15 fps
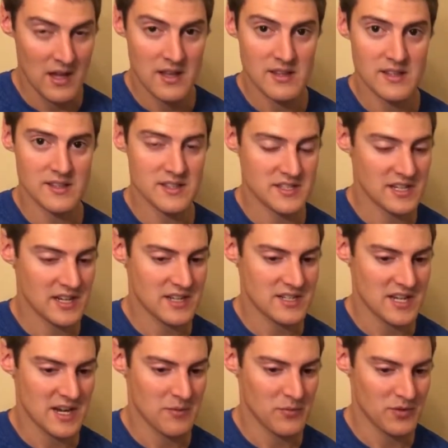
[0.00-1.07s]
Then the second
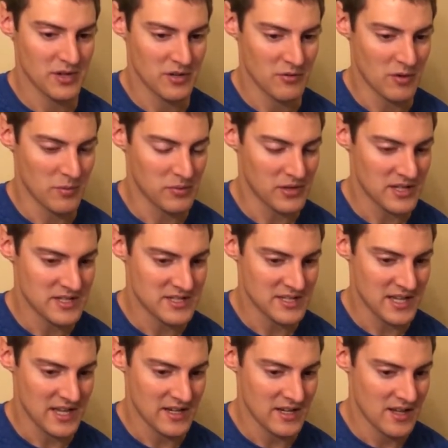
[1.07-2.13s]
time, we're going to replace
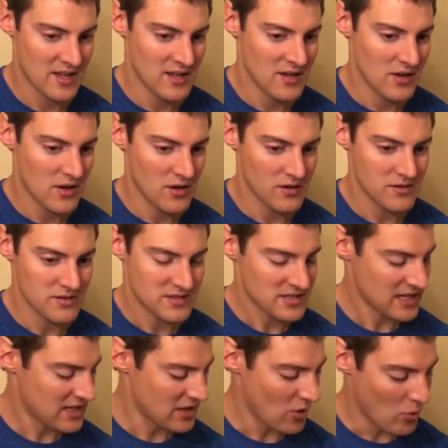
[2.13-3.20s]
that
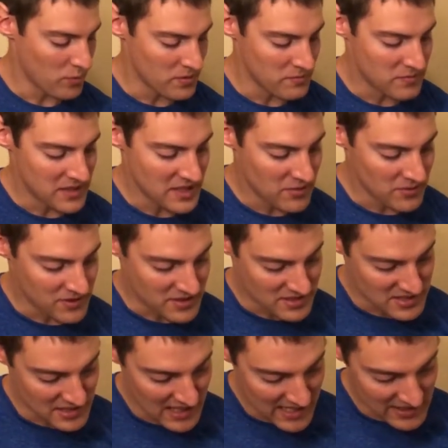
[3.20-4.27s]
second open B with a
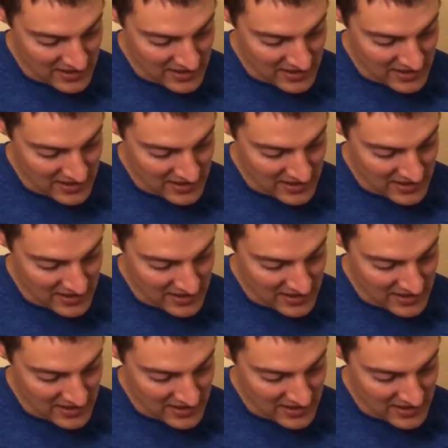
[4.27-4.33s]
slide